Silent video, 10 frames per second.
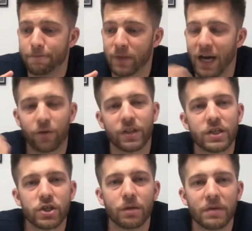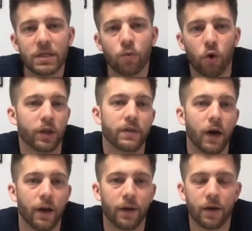I don't think he's going to be one and
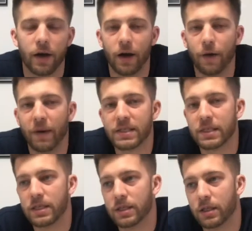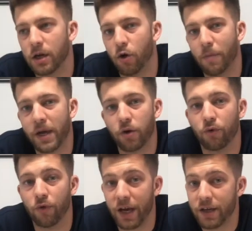done. I see the Omega
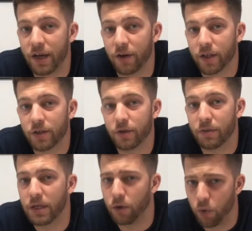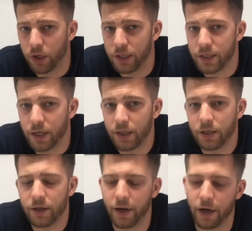Red character being a one and done.
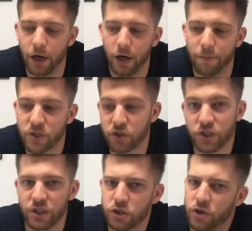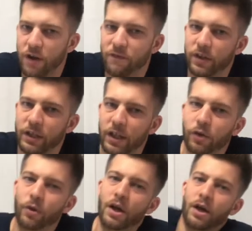Mr. Sinister, I feel like
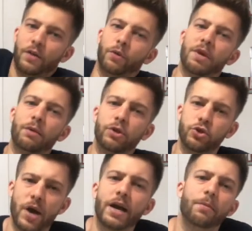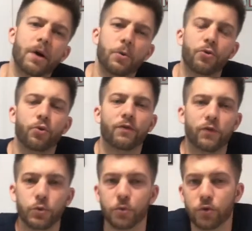they'll be able to drag him out through a
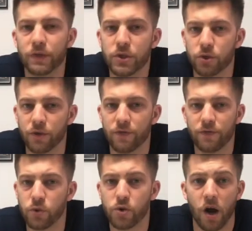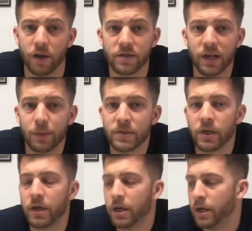few movies or a few concepts.
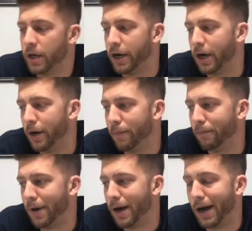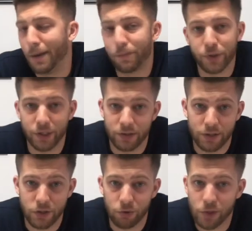I'm predicting
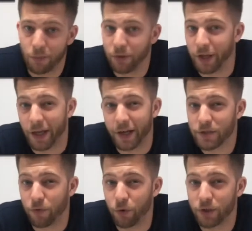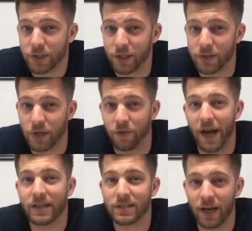he shows up in like X-Force and is on
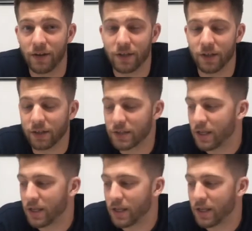that side of things.